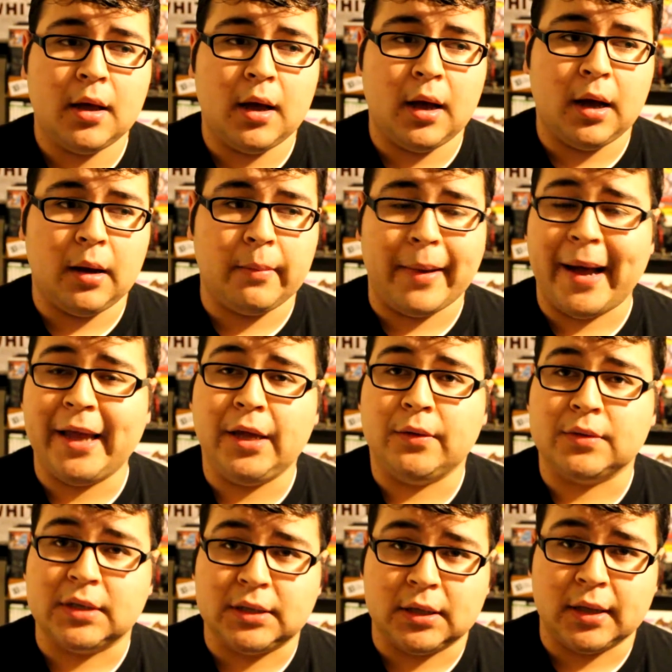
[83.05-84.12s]
Um, I
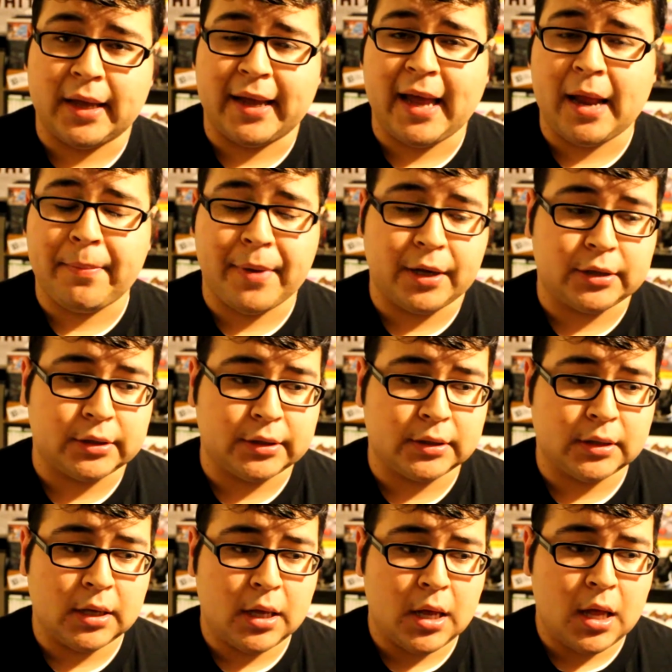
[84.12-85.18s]
use it to look at cat pictures.
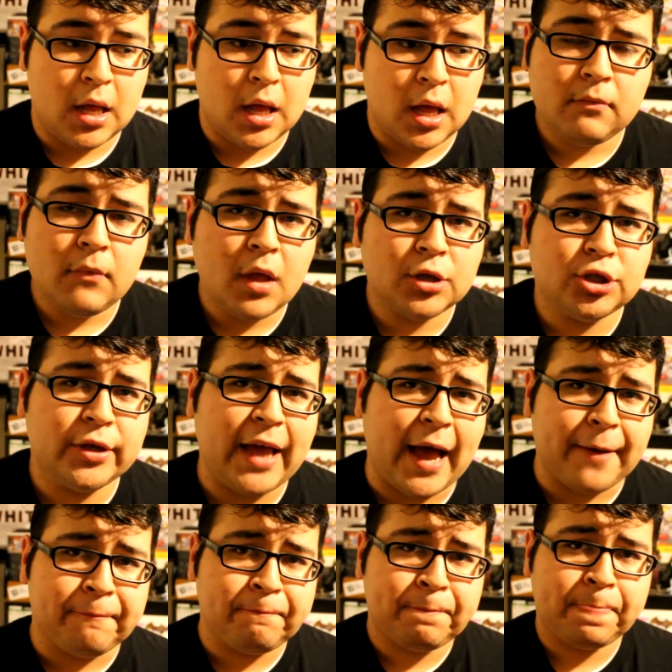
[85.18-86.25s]
So yeah,
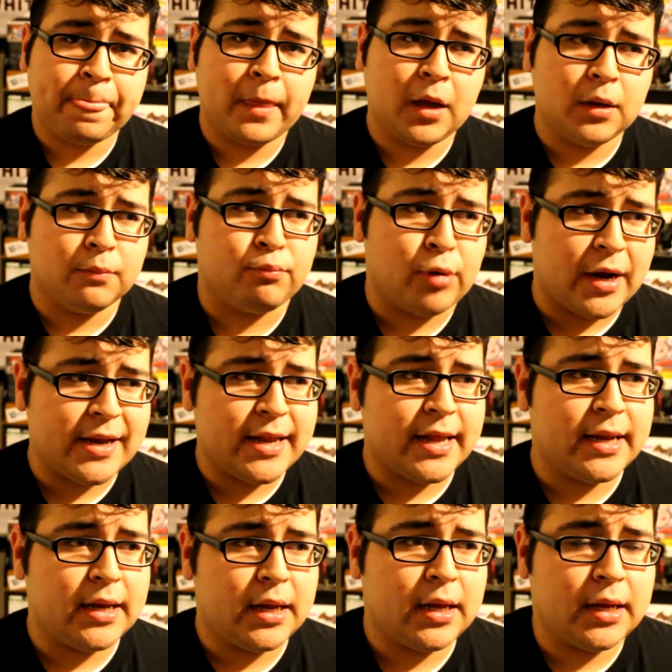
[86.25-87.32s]

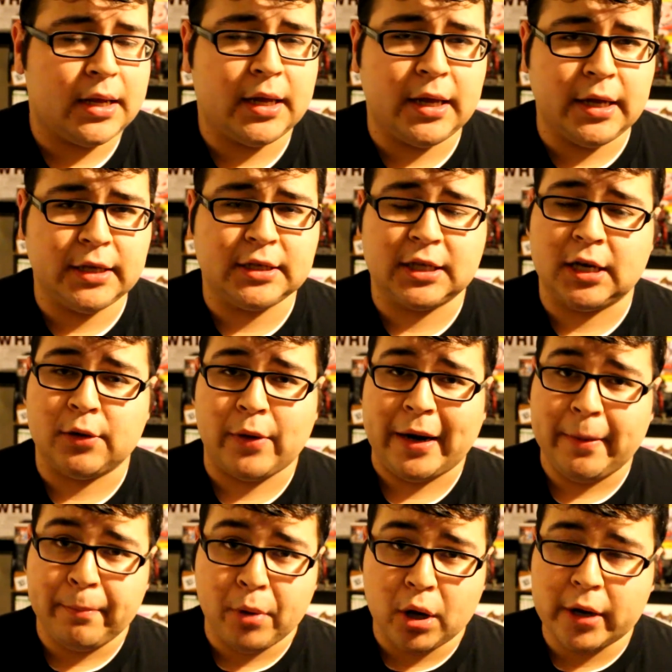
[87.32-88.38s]
Brendyn is gonna write
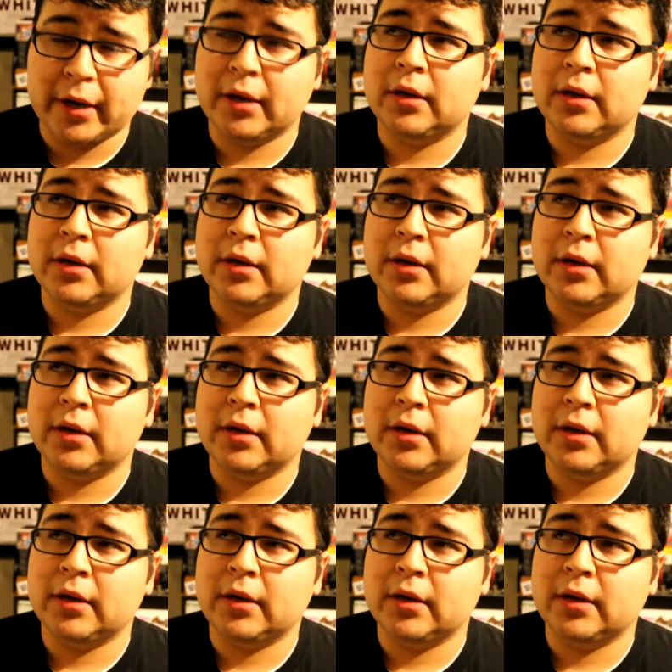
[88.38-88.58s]
a book.